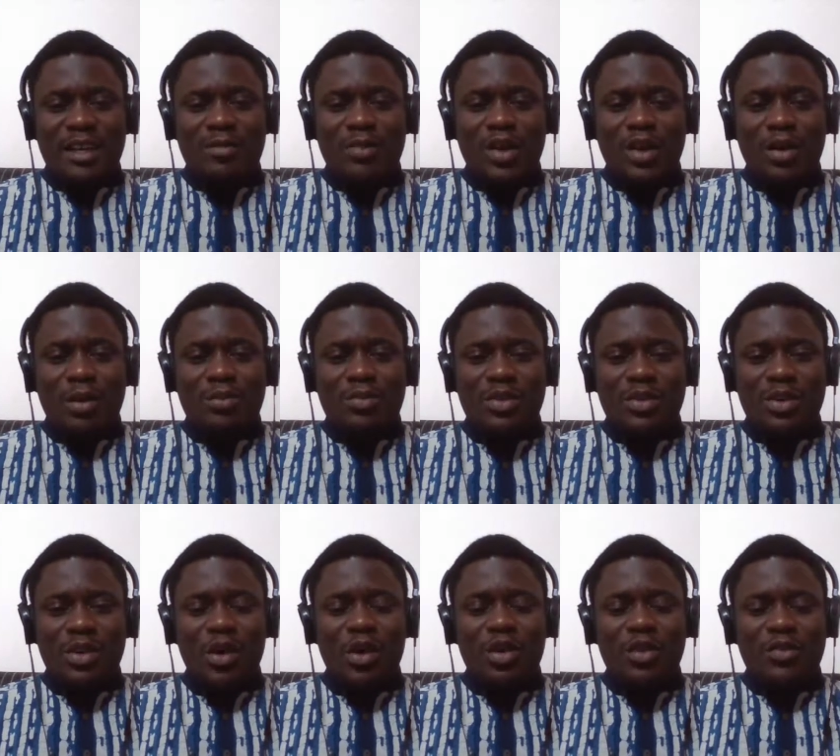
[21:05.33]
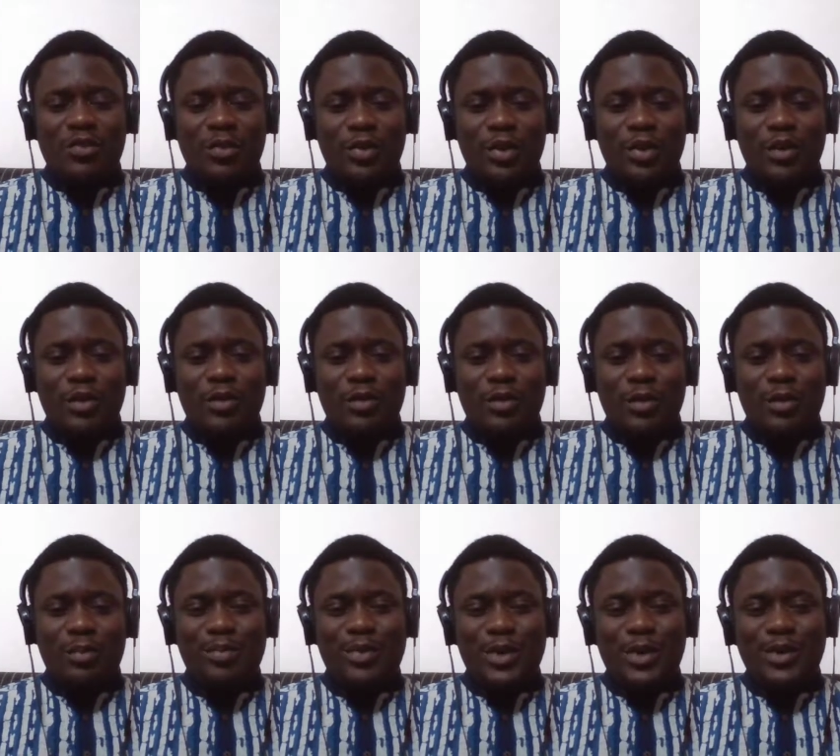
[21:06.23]
time called for
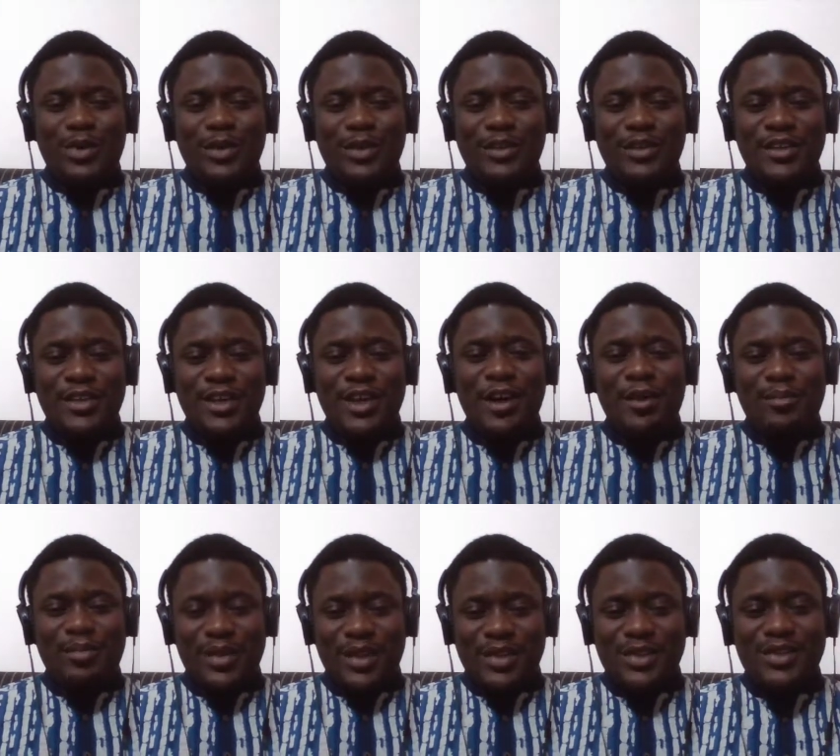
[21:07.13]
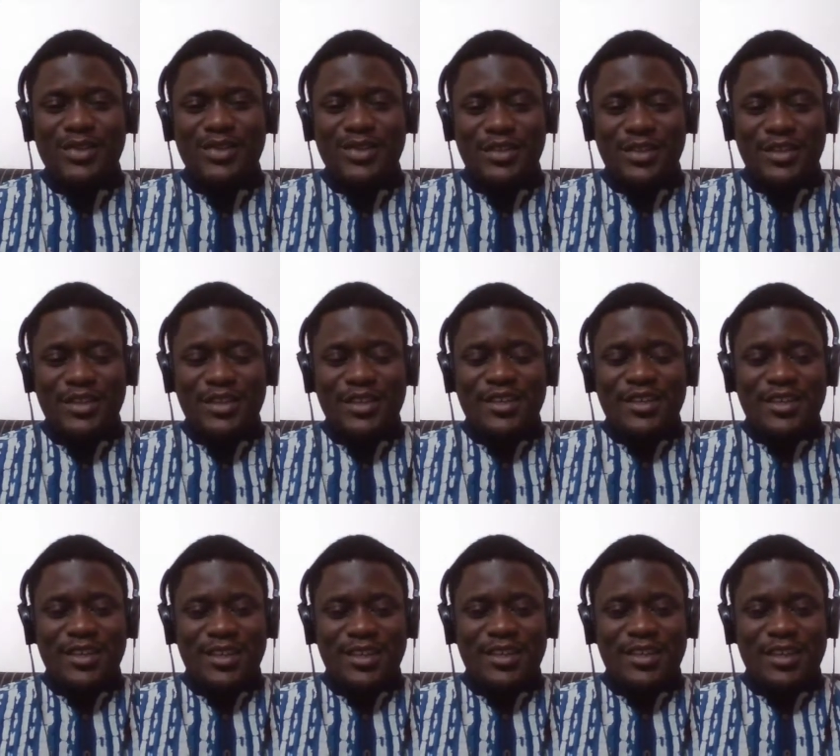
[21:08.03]
a, a broken compass.
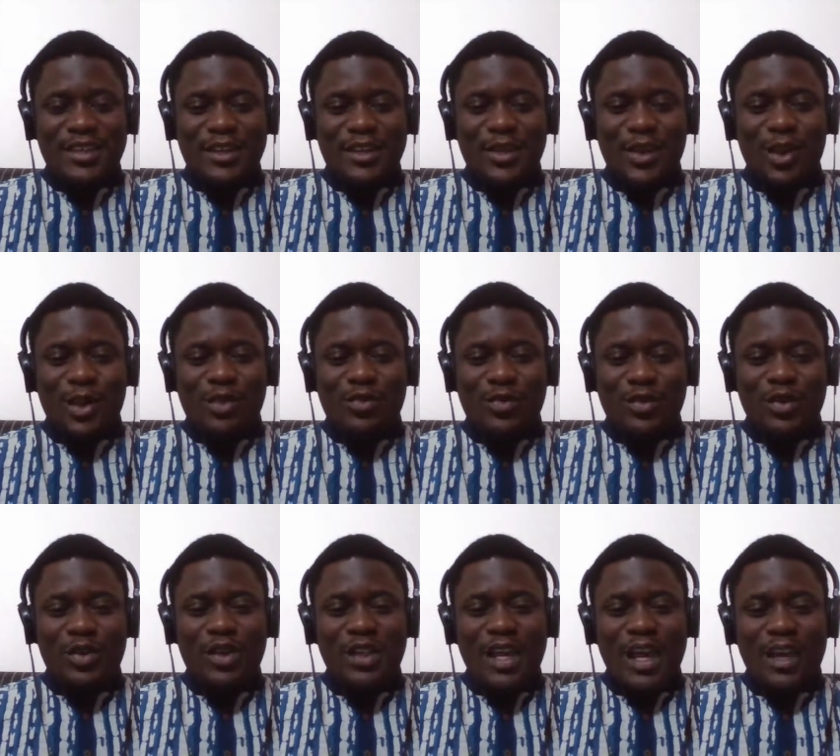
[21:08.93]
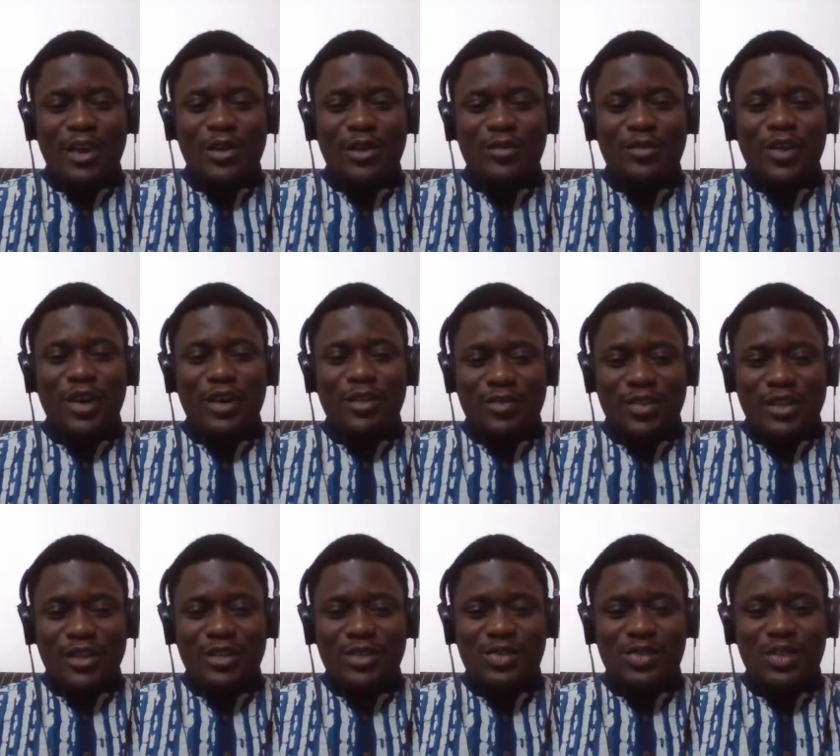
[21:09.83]
It, it called for a lack of
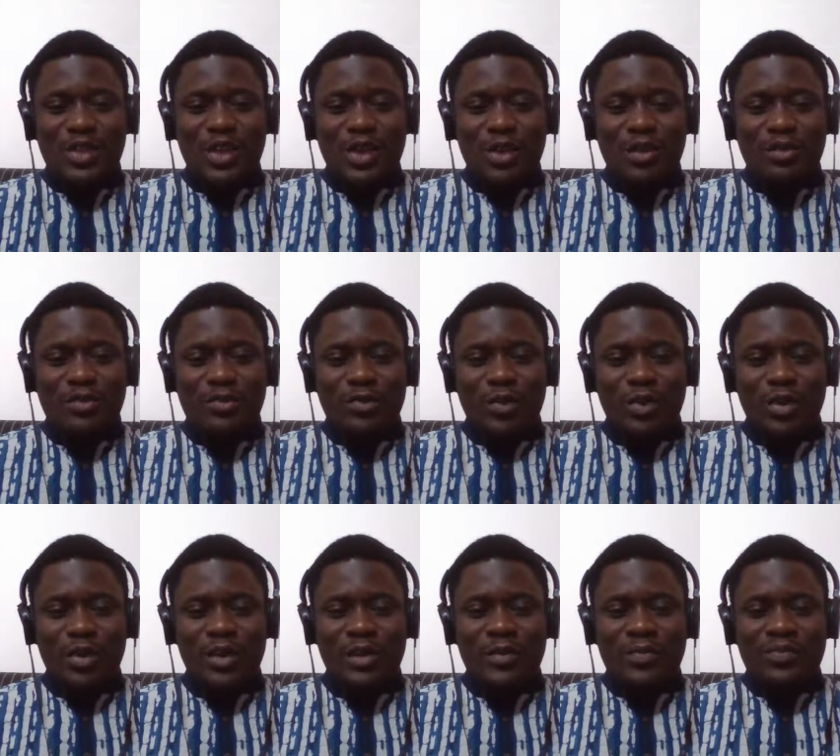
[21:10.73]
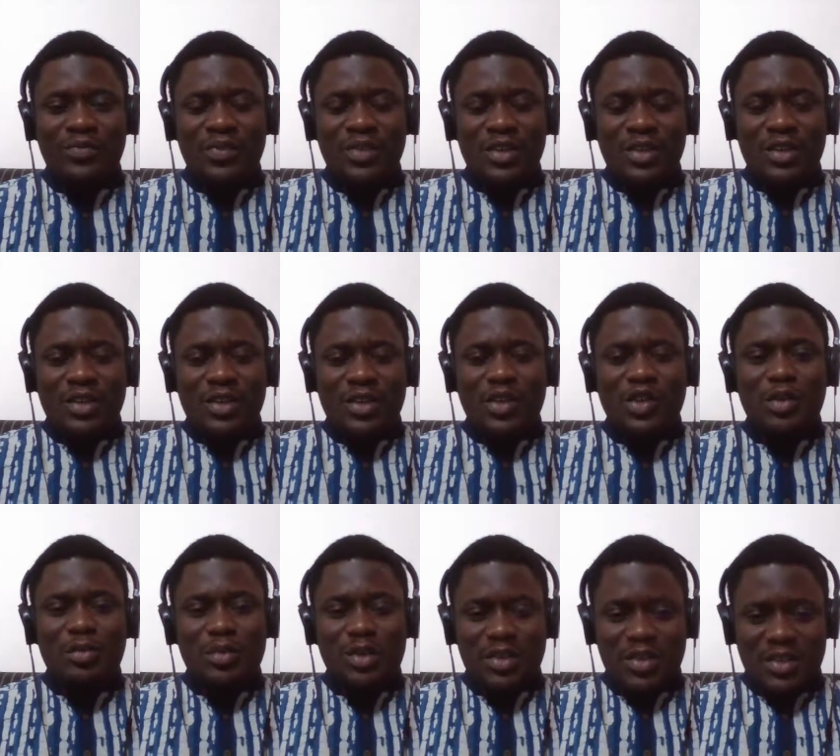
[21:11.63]
confidence. It called for
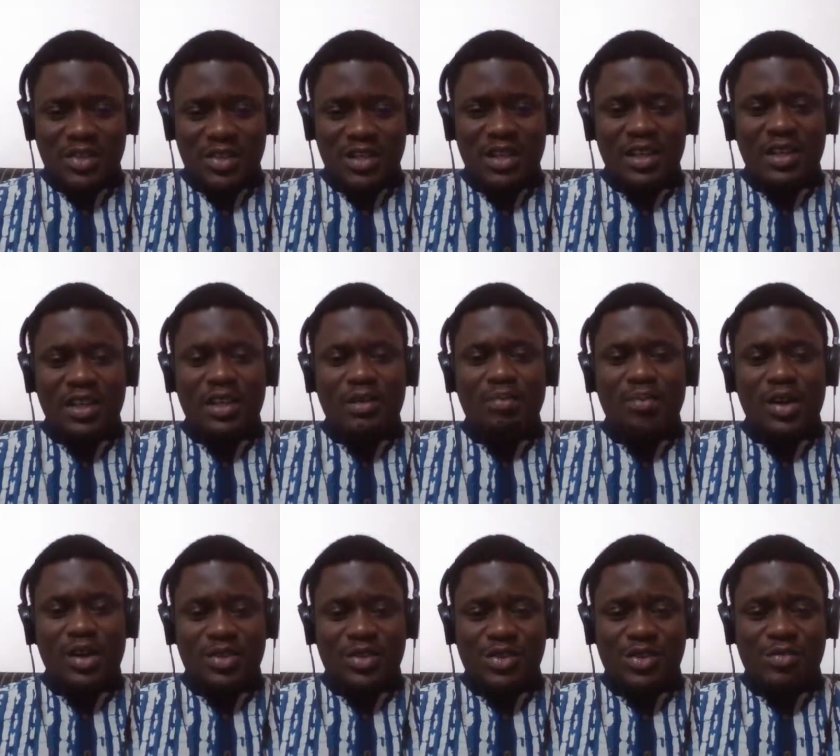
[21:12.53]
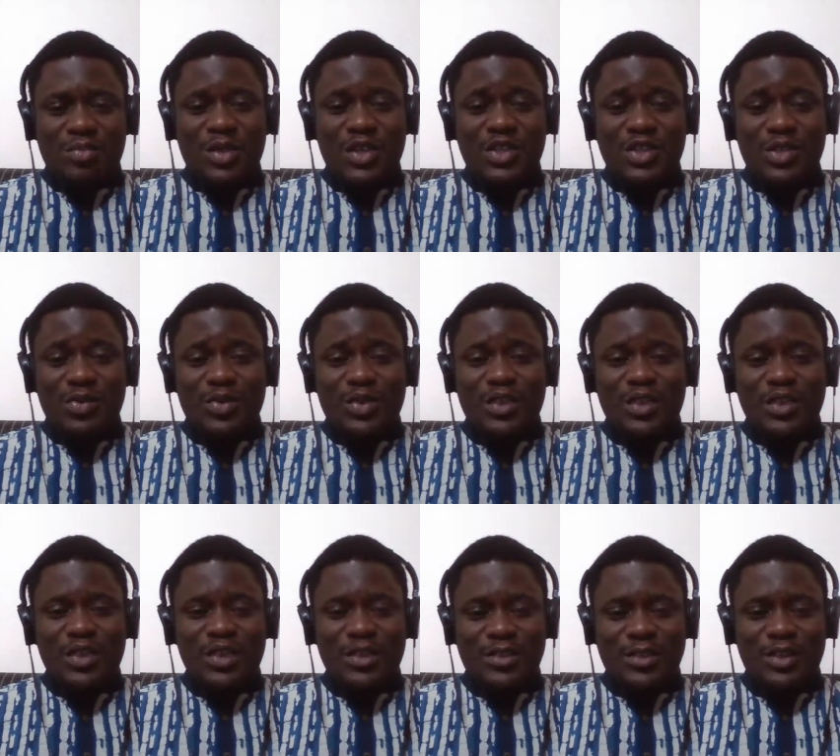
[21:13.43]
humility and participation with the
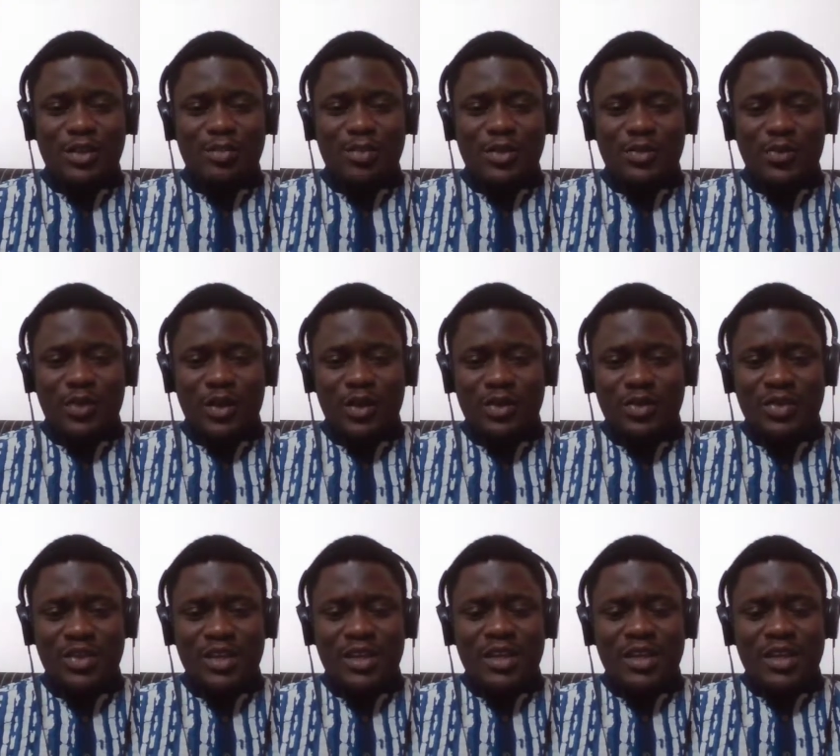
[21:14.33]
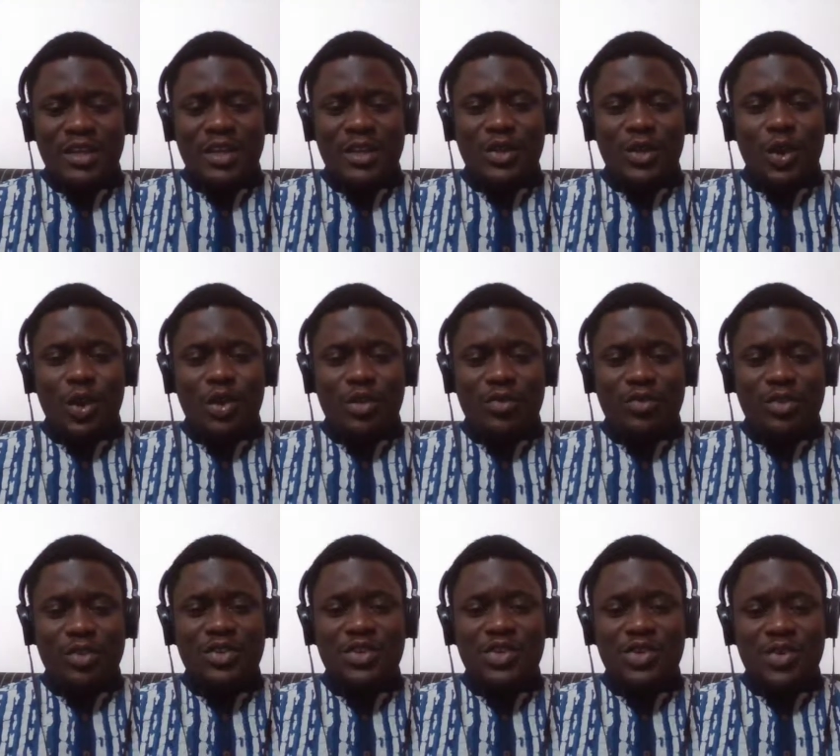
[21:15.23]
non-human world. It calls
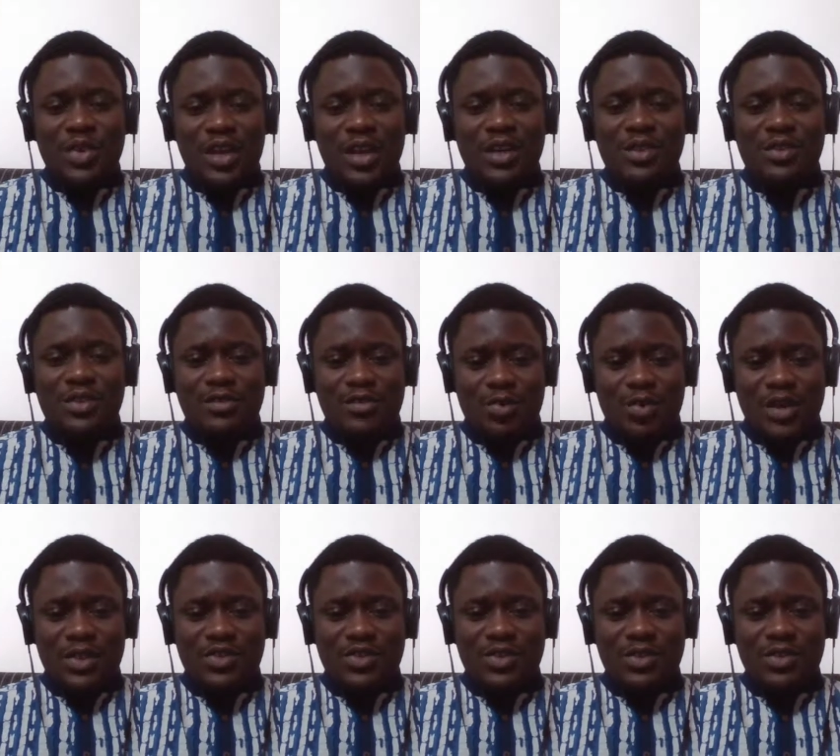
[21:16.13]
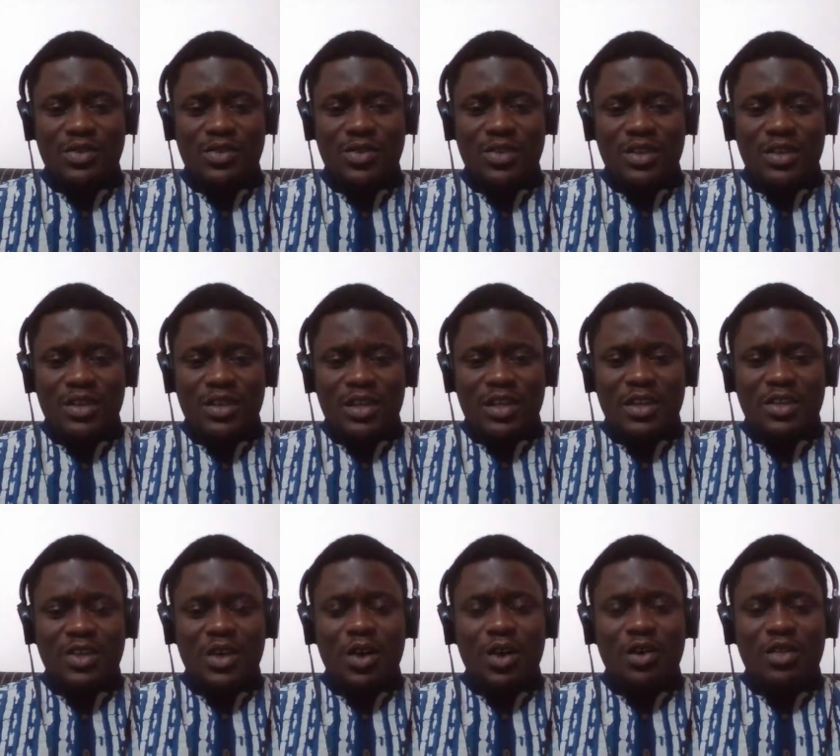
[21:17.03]
for new kinds of questions.
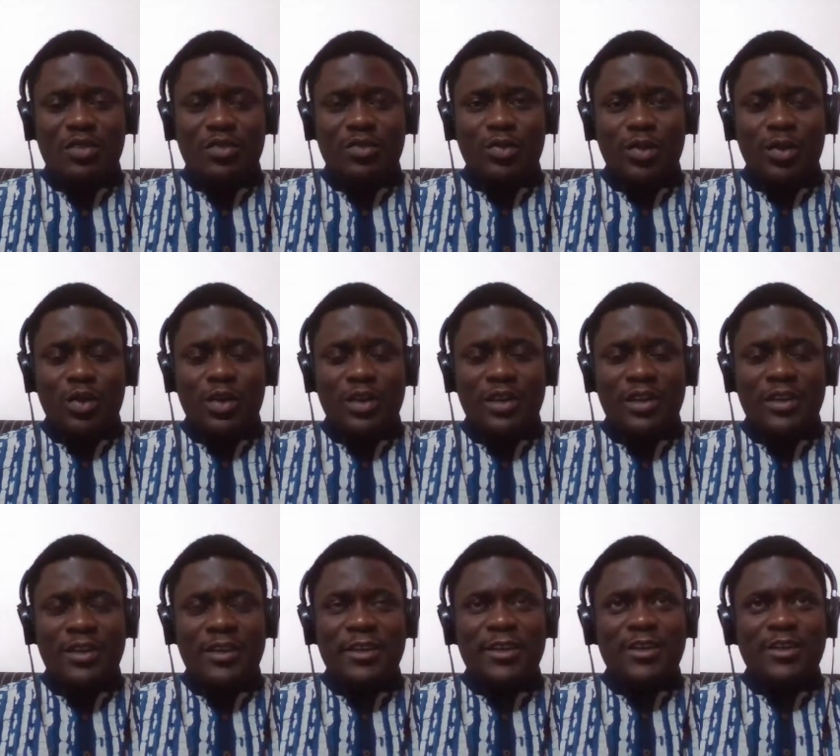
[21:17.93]
It calls for